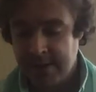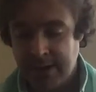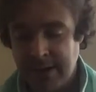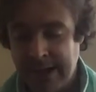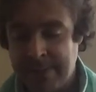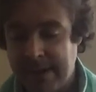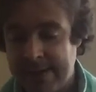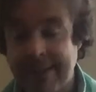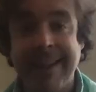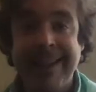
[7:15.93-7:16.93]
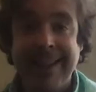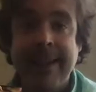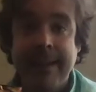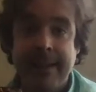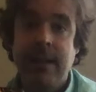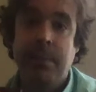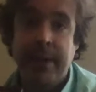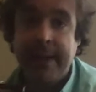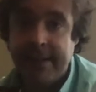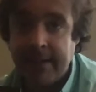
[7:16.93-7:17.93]
And I'm guessing he hid in
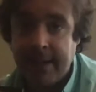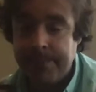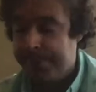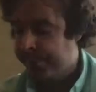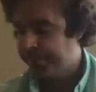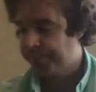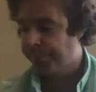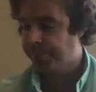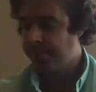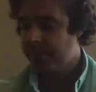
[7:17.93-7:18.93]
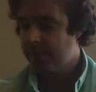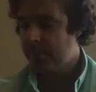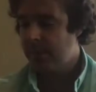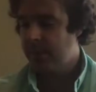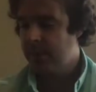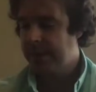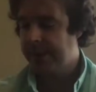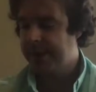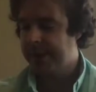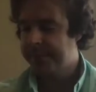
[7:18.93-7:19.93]
plain sight. Sounds good.